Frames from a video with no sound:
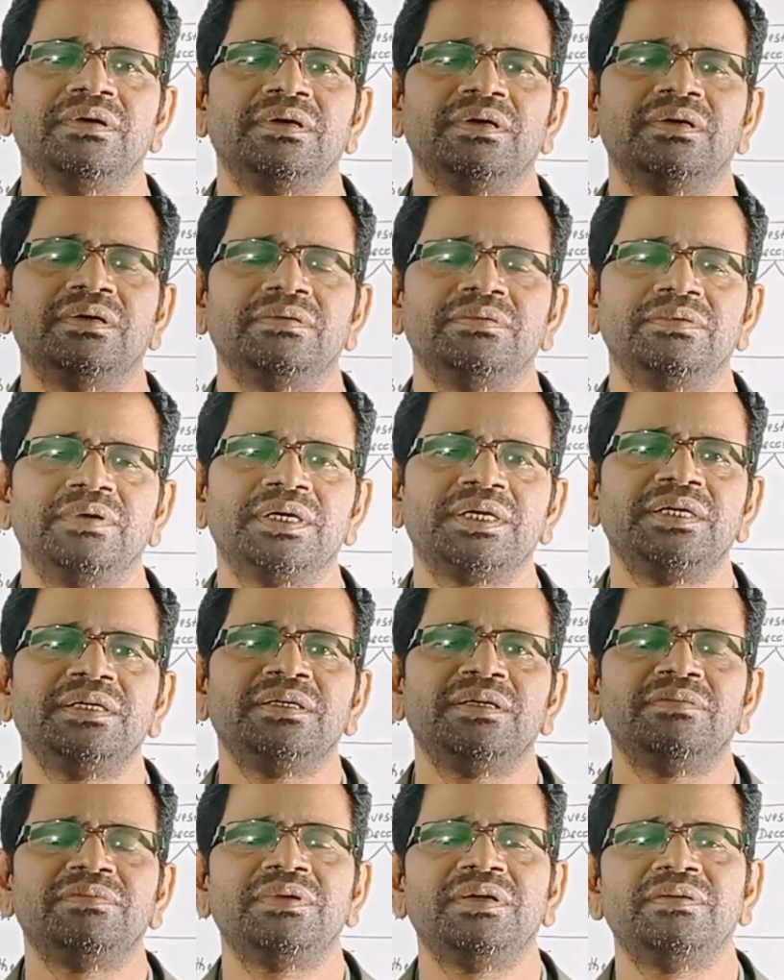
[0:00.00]
working
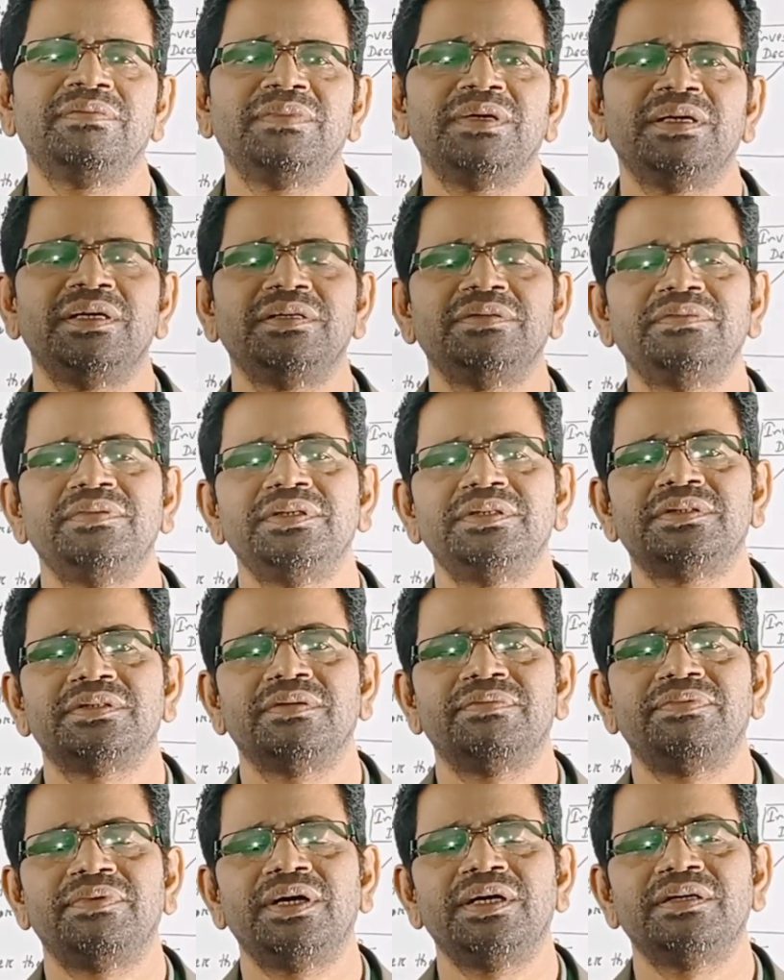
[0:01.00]
capital management is the
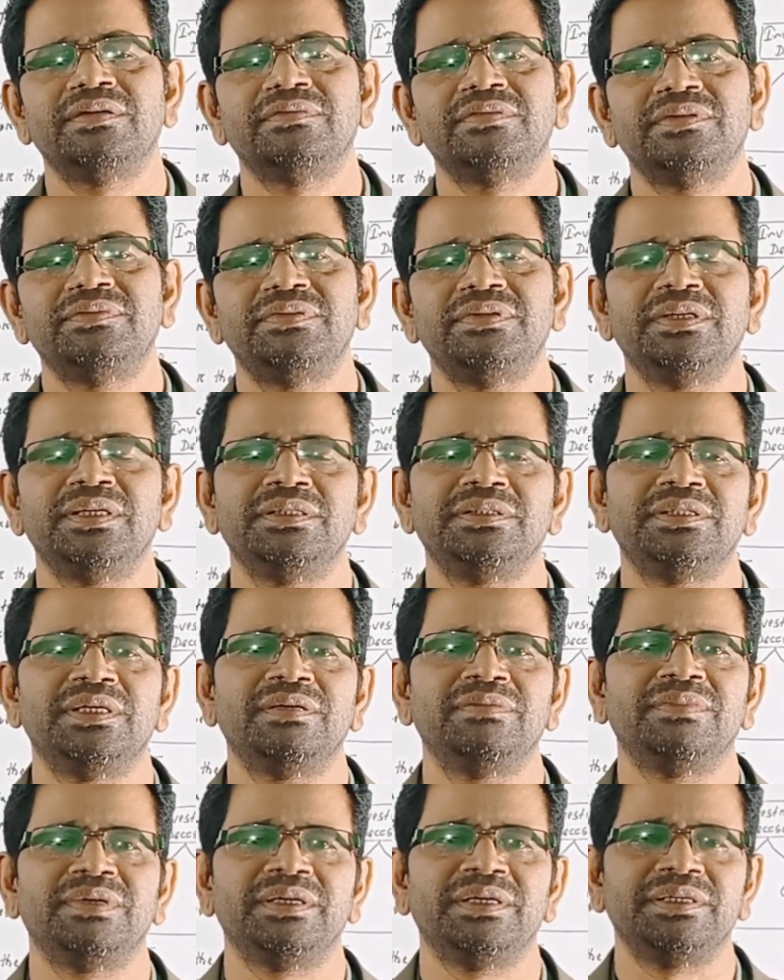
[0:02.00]
part of the financial
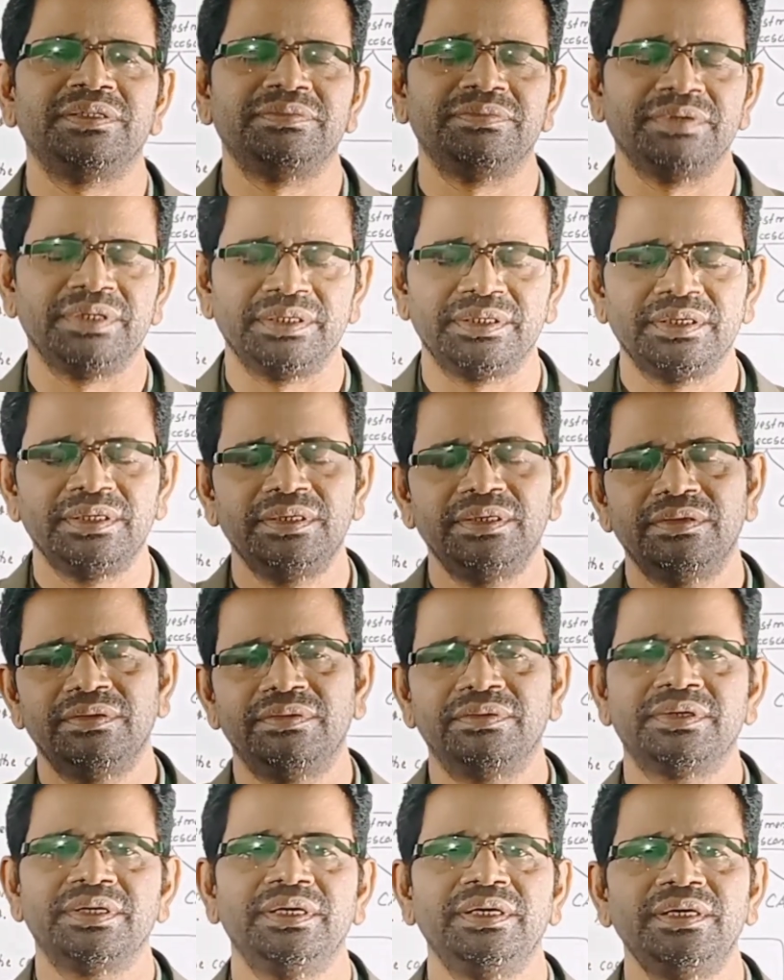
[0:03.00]
management.
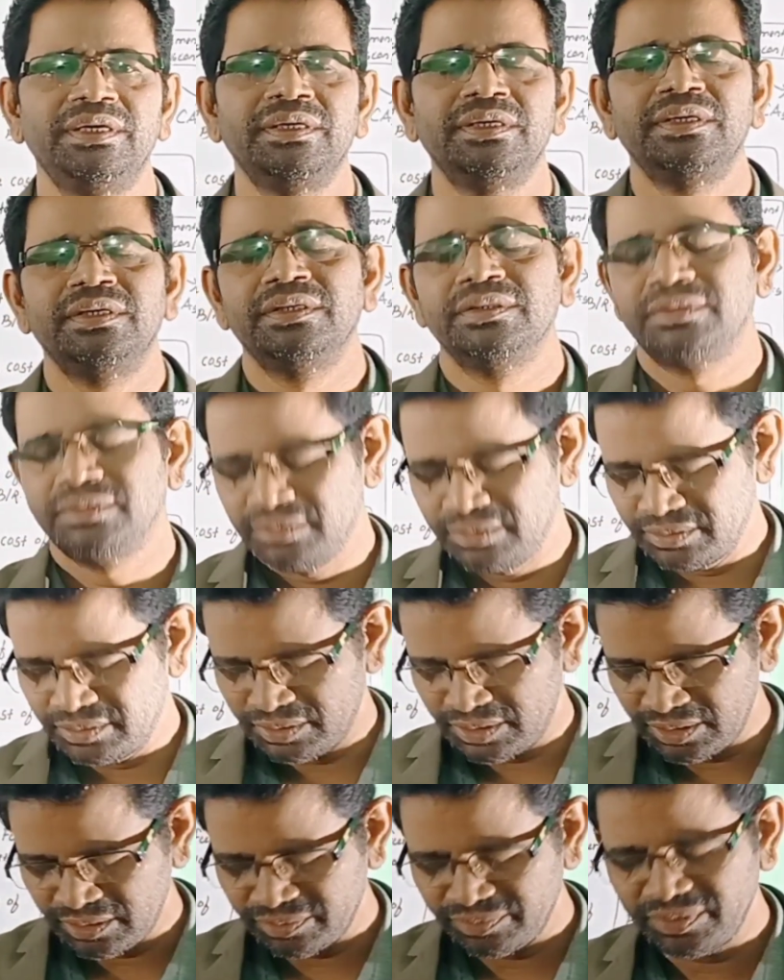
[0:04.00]
Okay, so
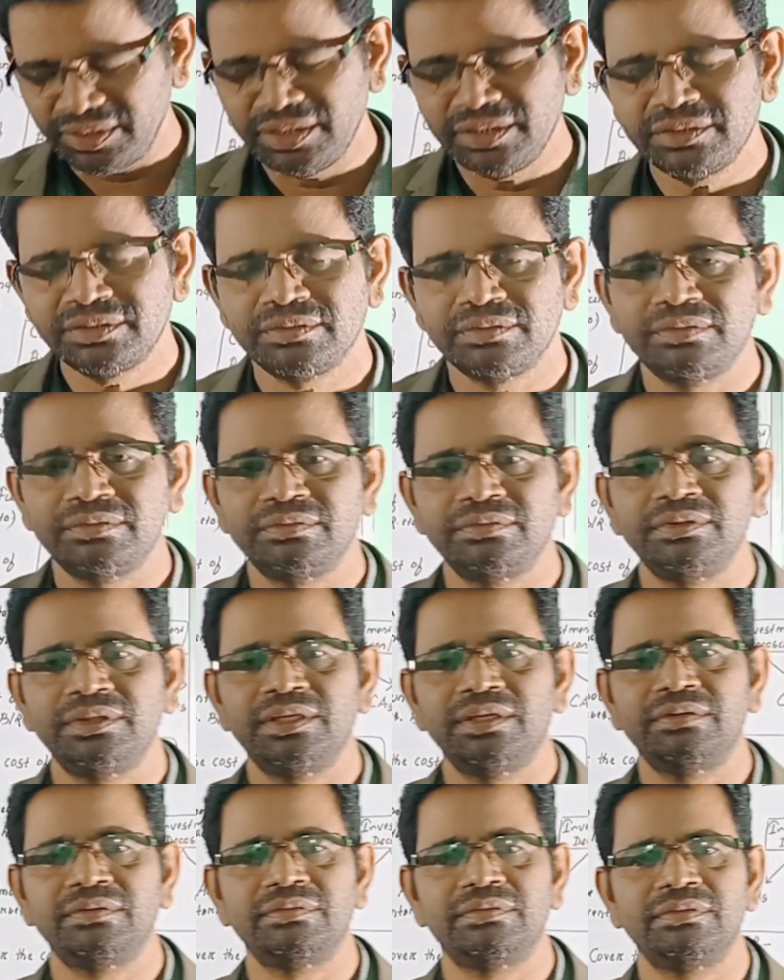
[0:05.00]
dear friends, so
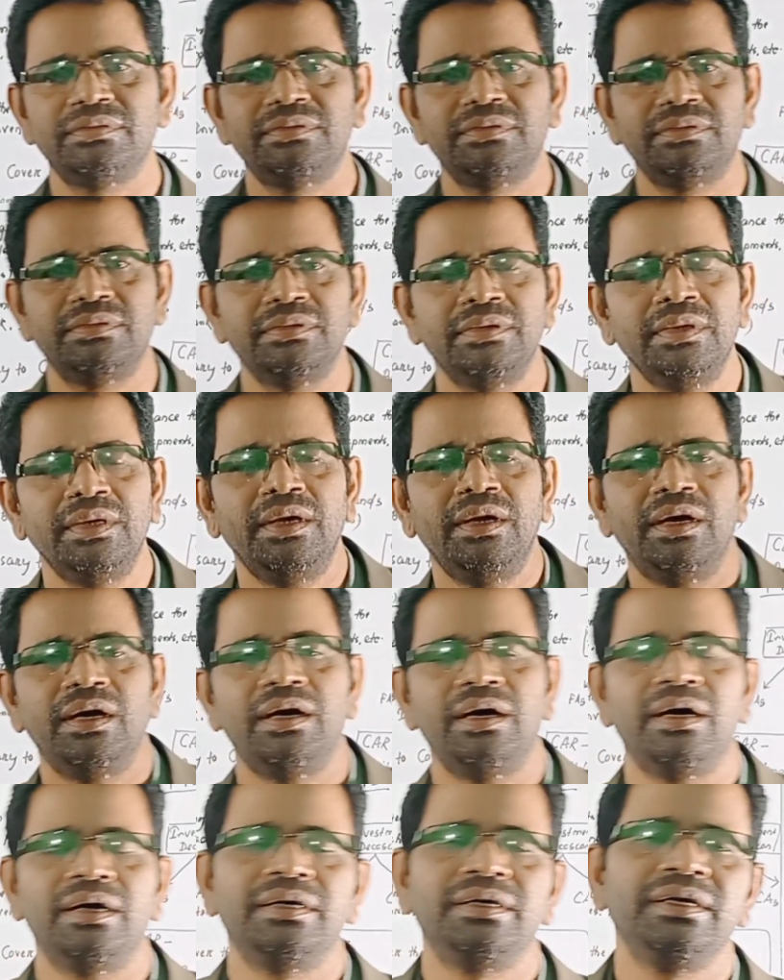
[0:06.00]
without
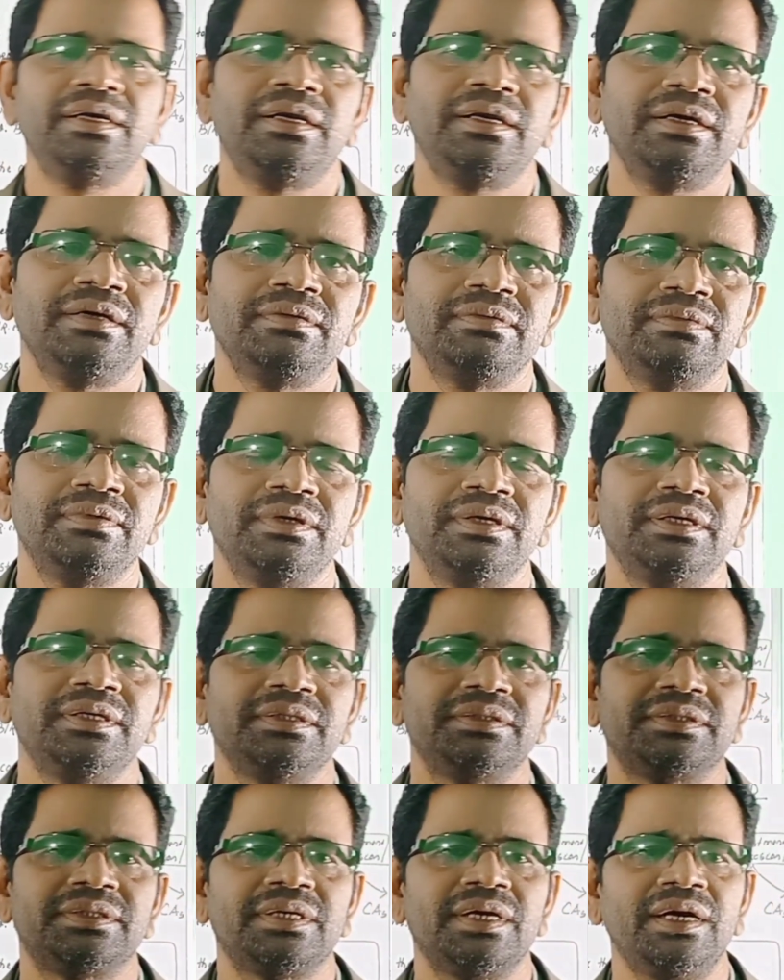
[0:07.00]
delay, we will
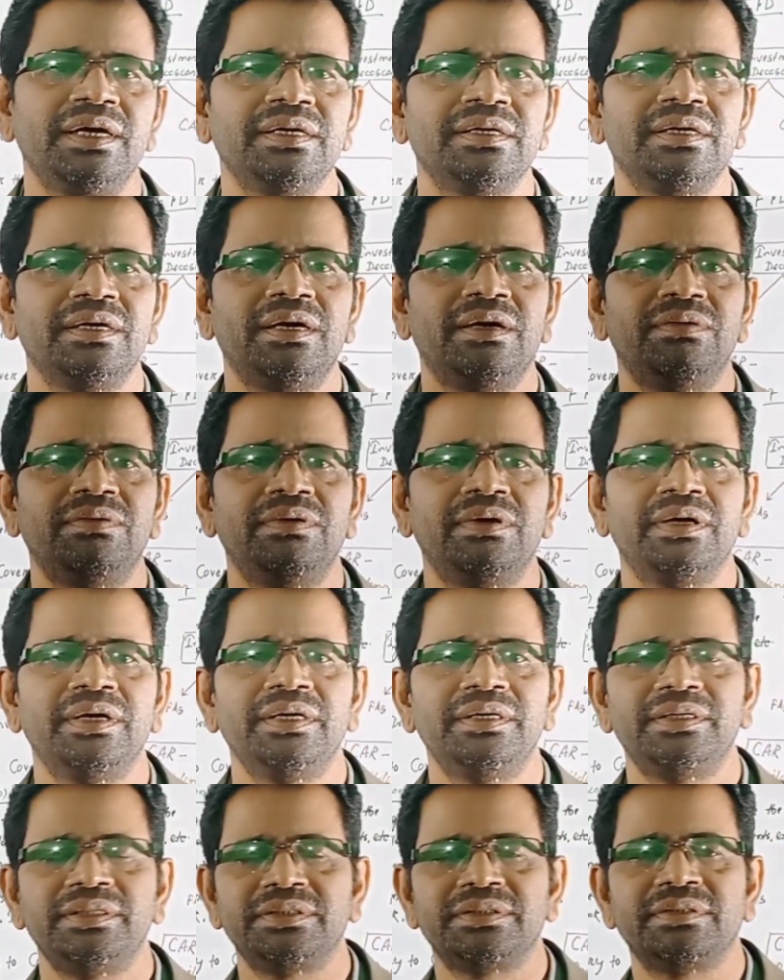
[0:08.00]
start our
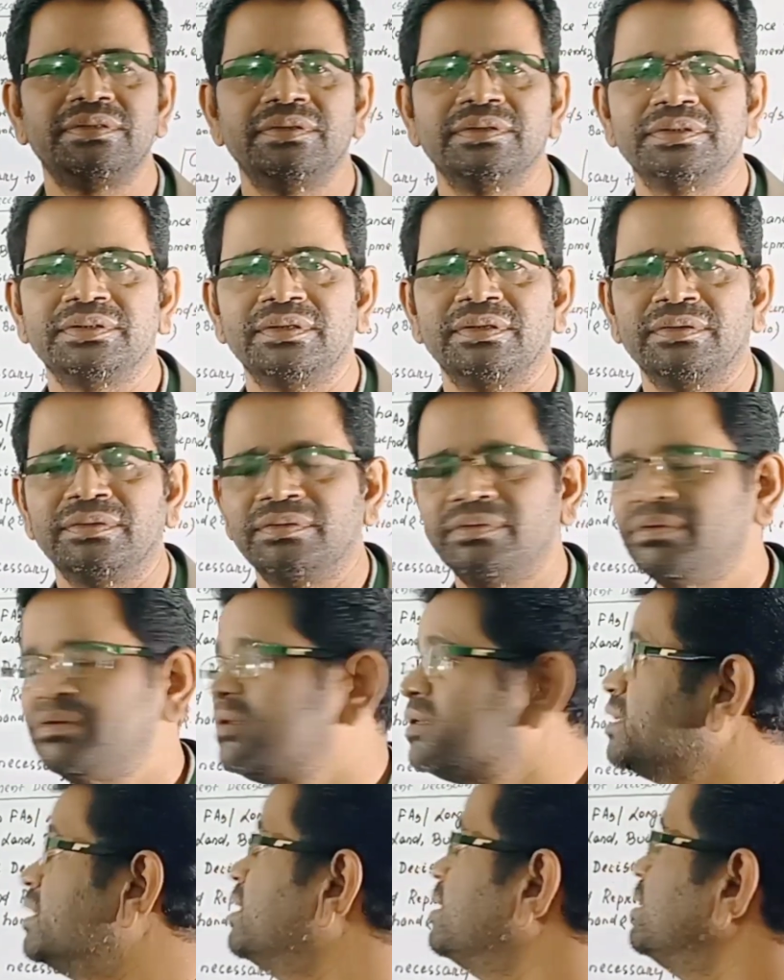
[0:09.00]
discussion. Okay,